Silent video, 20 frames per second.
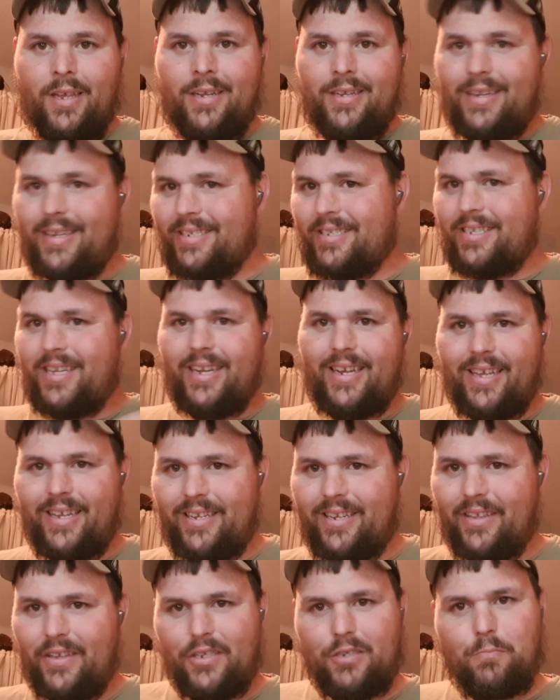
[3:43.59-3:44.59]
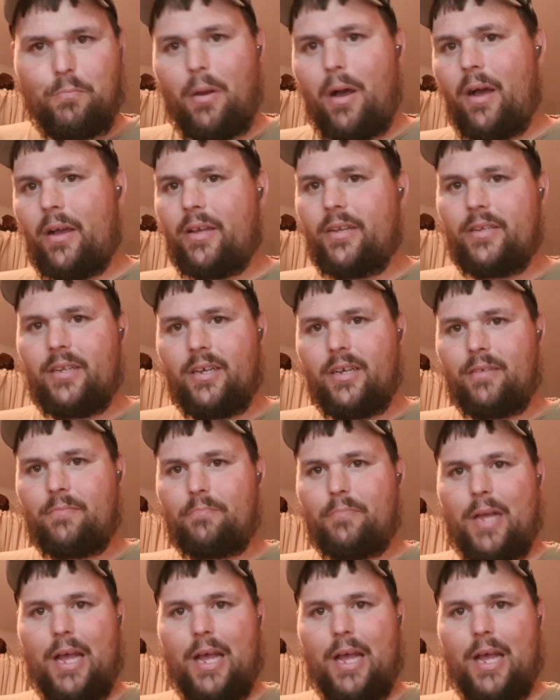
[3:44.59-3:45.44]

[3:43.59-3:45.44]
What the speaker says: let's get into this pocket dump.